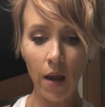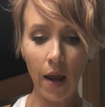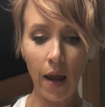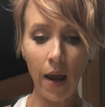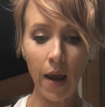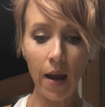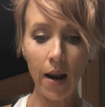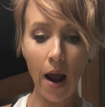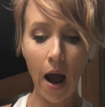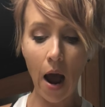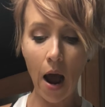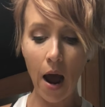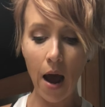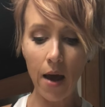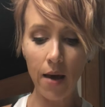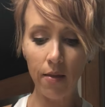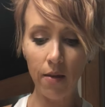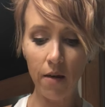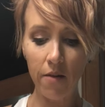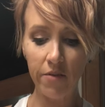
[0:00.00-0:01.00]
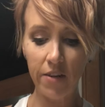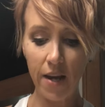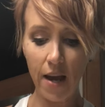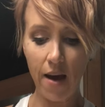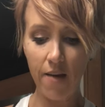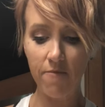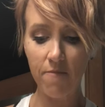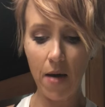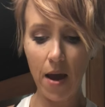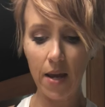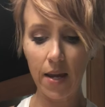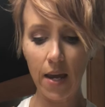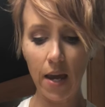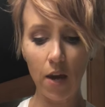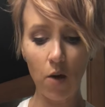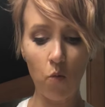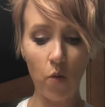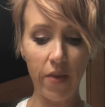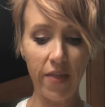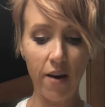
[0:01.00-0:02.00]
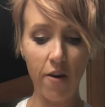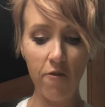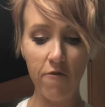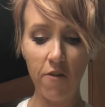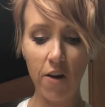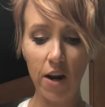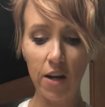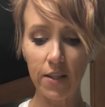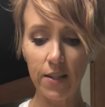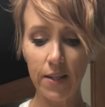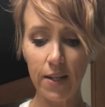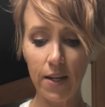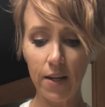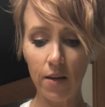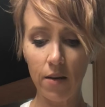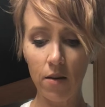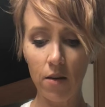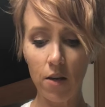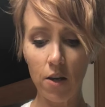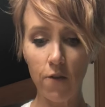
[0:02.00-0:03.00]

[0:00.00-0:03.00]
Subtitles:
And I love to have my cake without frosting.